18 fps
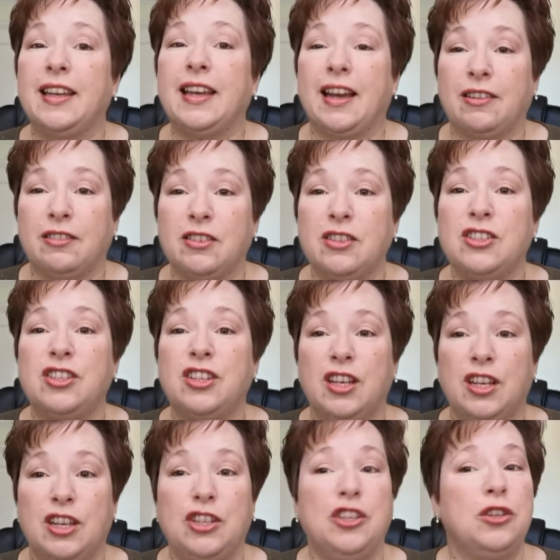
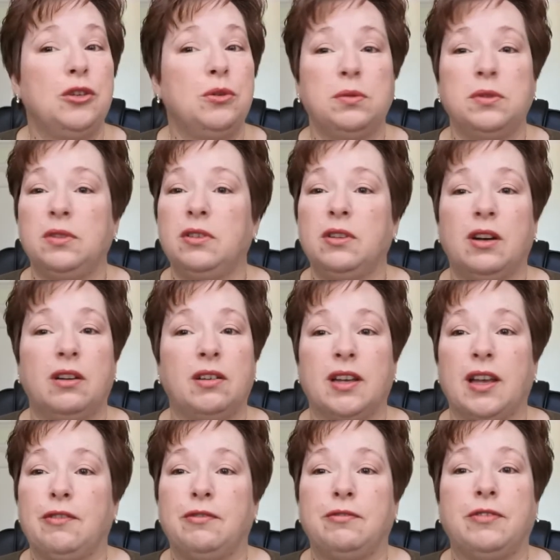guarantee you will not
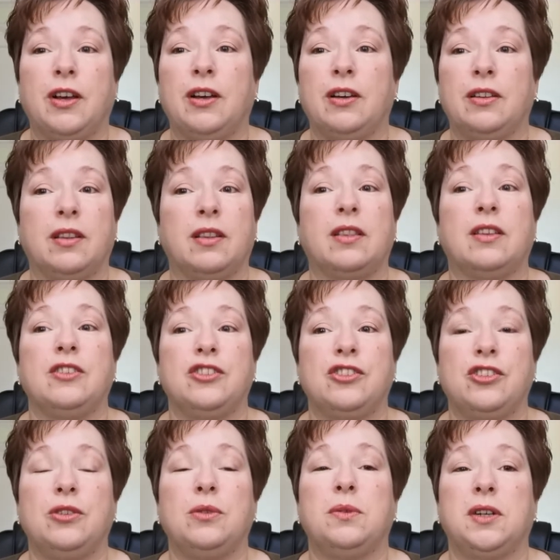get further than
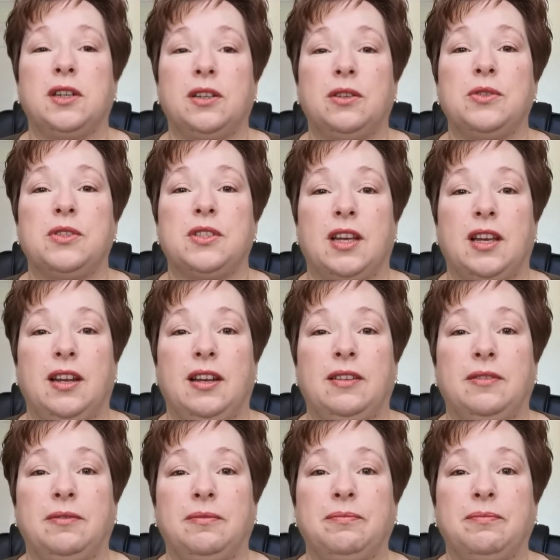2 aisles in.